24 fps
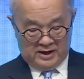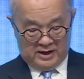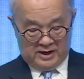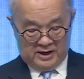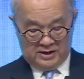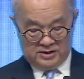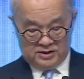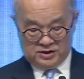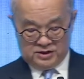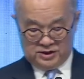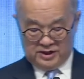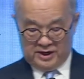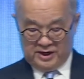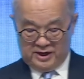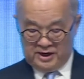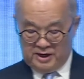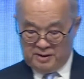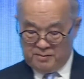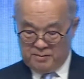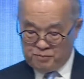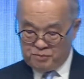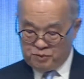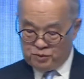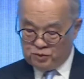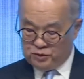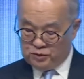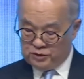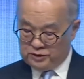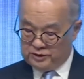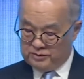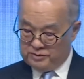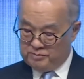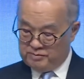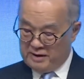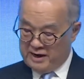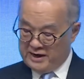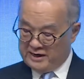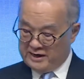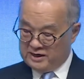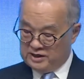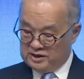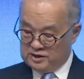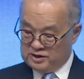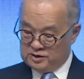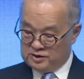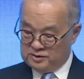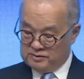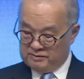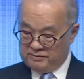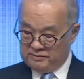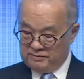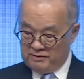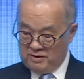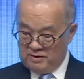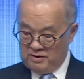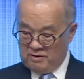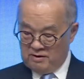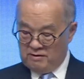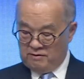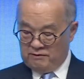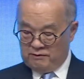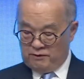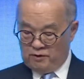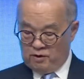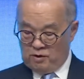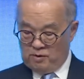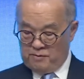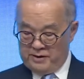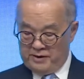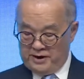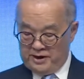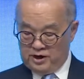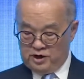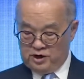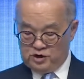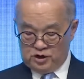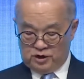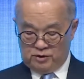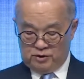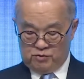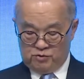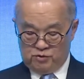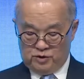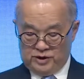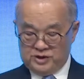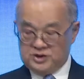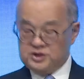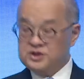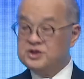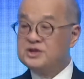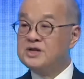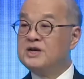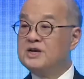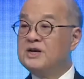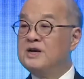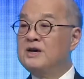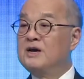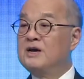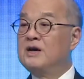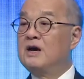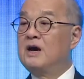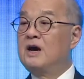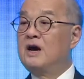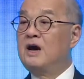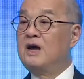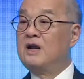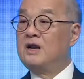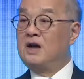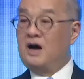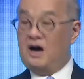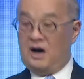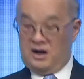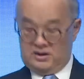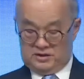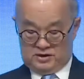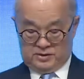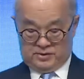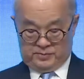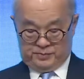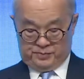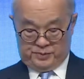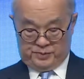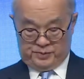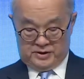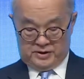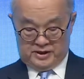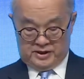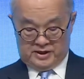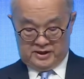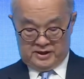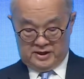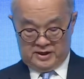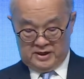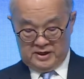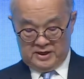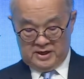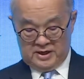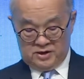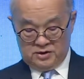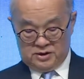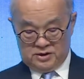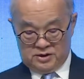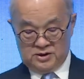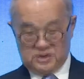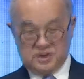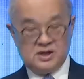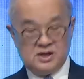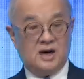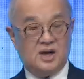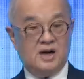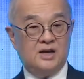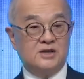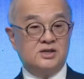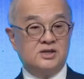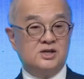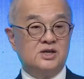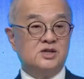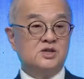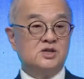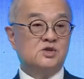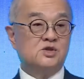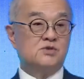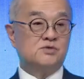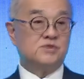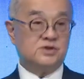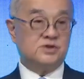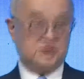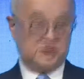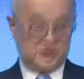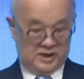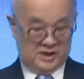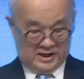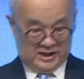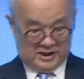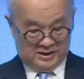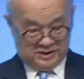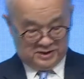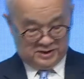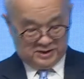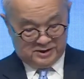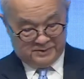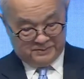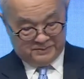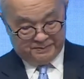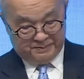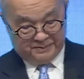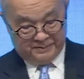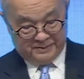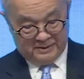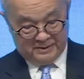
as an important mechanism for managing risk and underpinning society's resilience.